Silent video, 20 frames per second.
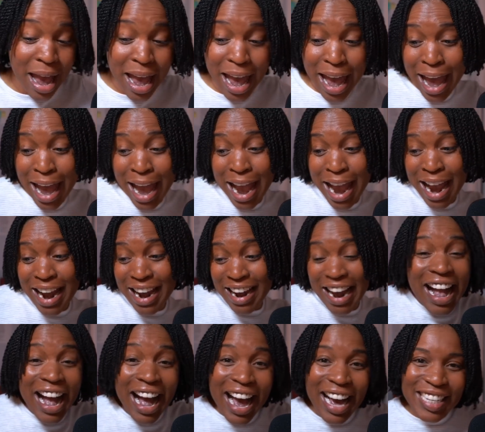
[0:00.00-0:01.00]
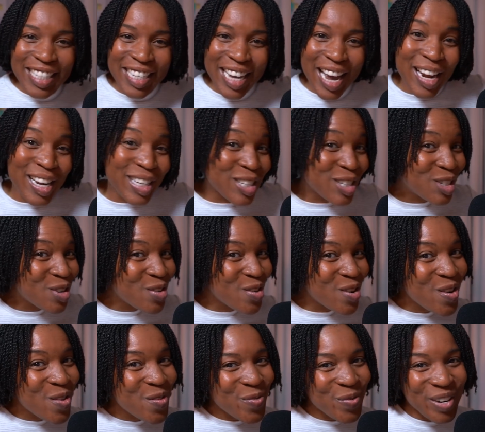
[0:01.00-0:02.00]
Hey, I said it's
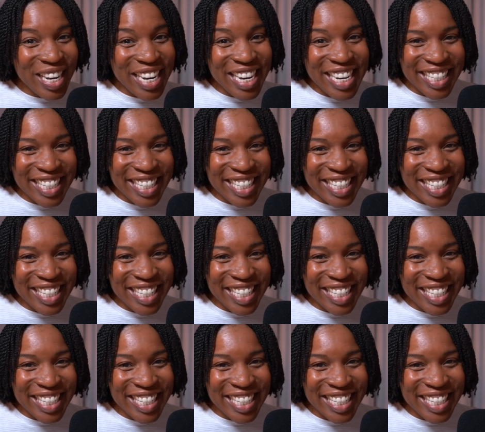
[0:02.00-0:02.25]
story